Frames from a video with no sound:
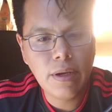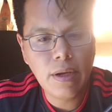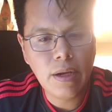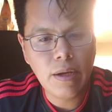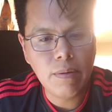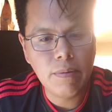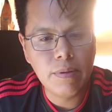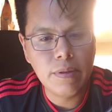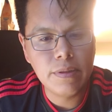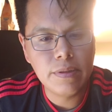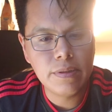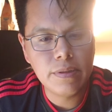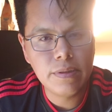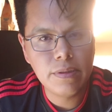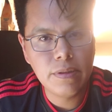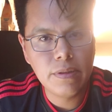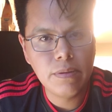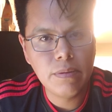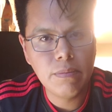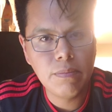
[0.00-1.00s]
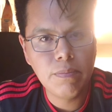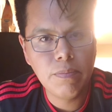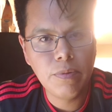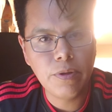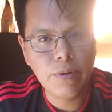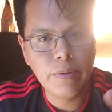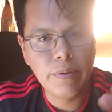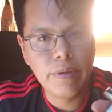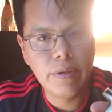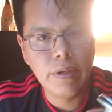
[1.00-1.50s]
I was
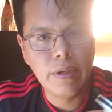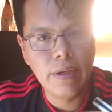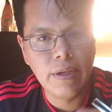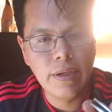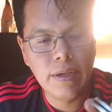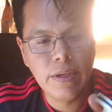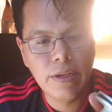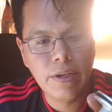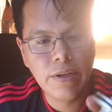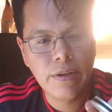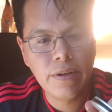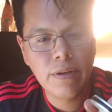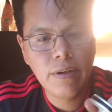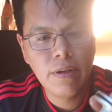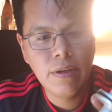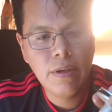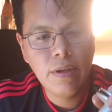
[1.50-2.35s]
throwing it in here,